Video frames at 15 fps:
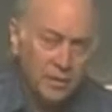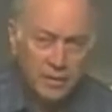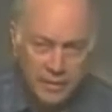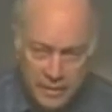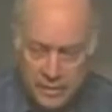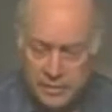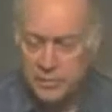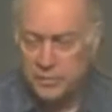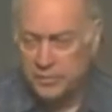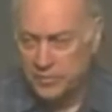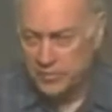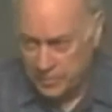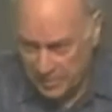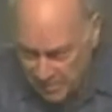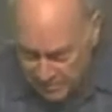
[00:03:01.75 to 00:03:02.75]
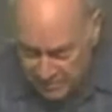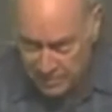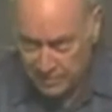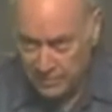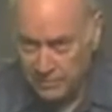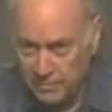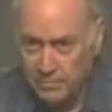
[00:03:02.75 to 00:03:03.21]
It's 7.
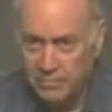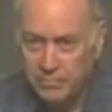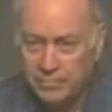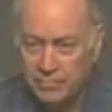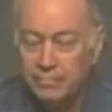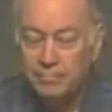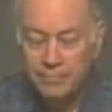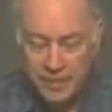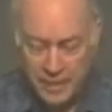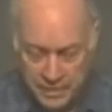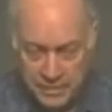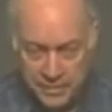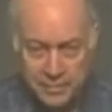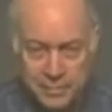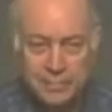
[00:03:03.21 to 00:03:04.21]
Thank you.